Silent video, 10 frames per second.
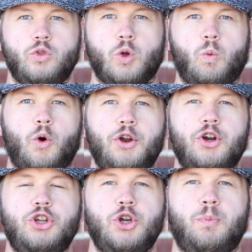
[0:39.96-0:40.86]
The
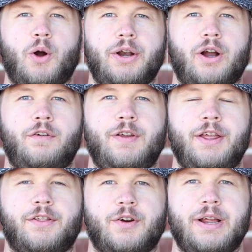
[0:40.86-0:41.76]
Warrior 2.0
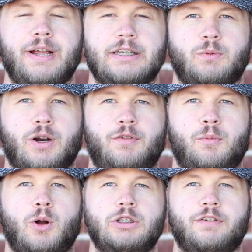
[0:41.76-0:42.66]
V3 is one of
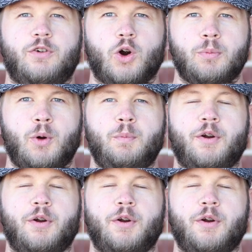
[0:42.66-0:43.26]
our most affordable